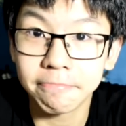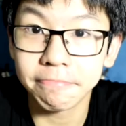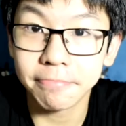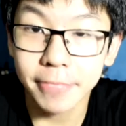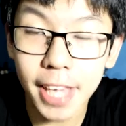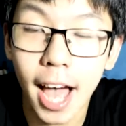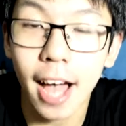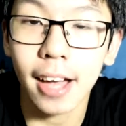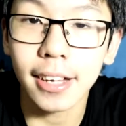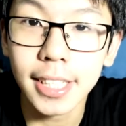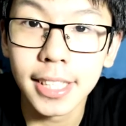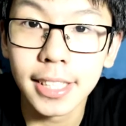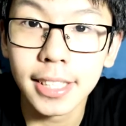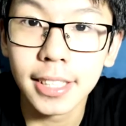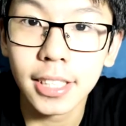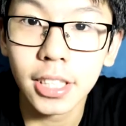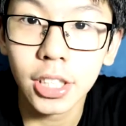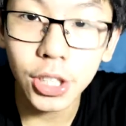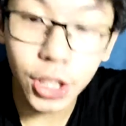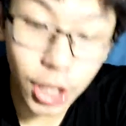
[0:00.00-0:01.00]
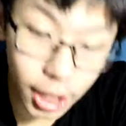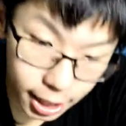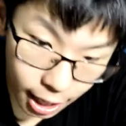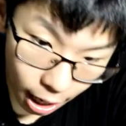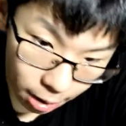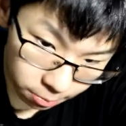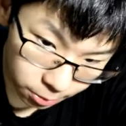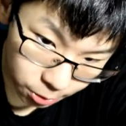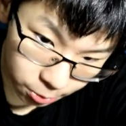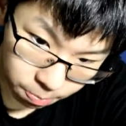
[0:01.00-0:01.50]
Yeah, she
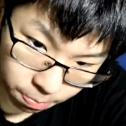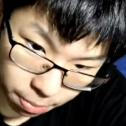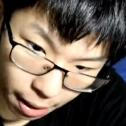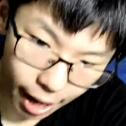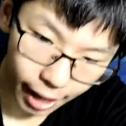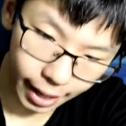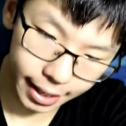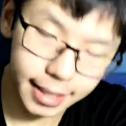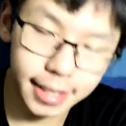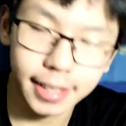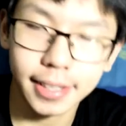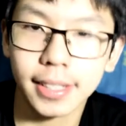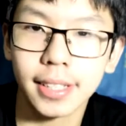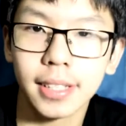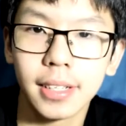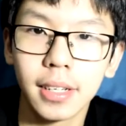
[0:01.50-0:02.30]
comes back.